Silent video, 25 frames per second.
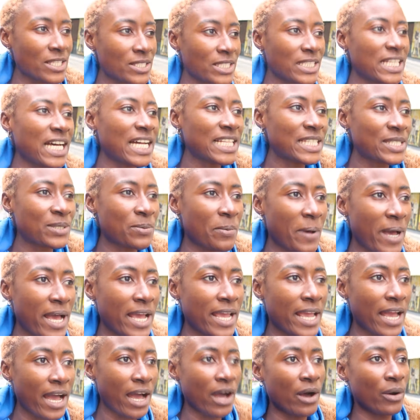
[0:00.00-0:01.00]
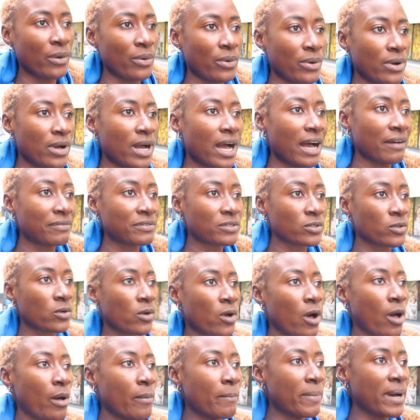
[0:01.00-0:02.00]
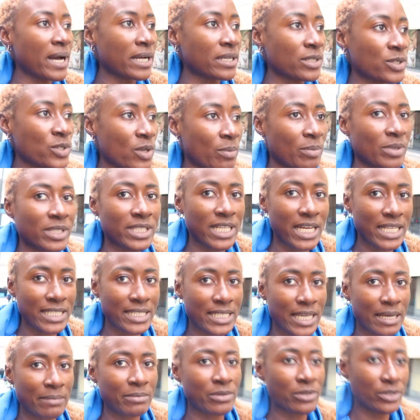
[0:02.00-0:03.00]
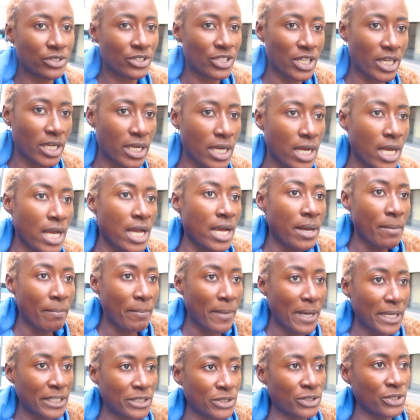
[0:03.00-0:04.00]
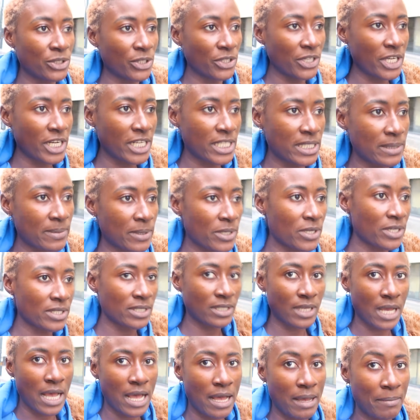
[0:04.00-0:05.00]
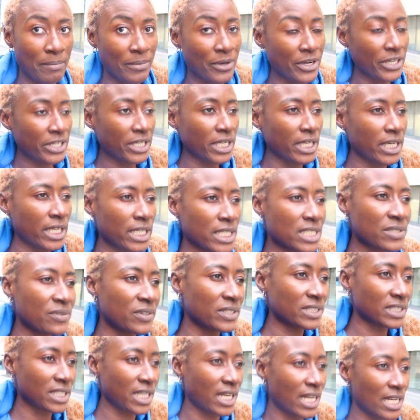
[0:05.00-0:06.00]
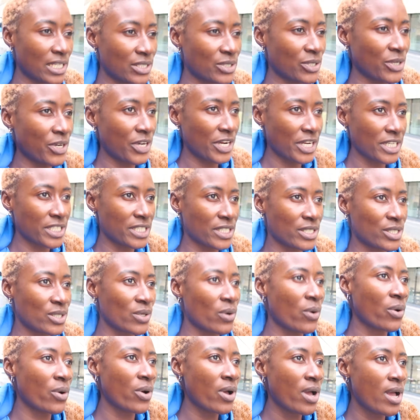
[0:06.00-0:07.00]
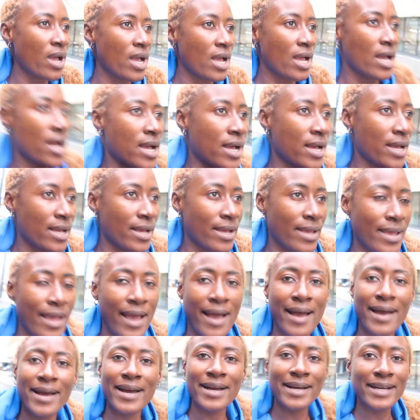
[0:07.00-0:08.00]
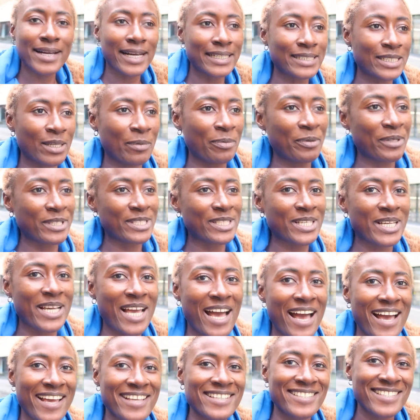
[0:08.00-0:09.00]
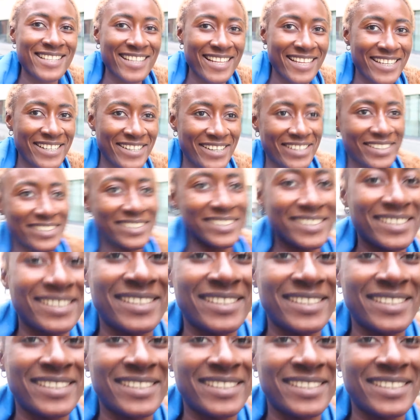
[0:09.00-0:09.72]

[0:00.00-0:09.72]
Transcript: So that's why I'll have to come back some other time to check my insurance, because I'm already late for the class already. So yeah, catch up with you guys later.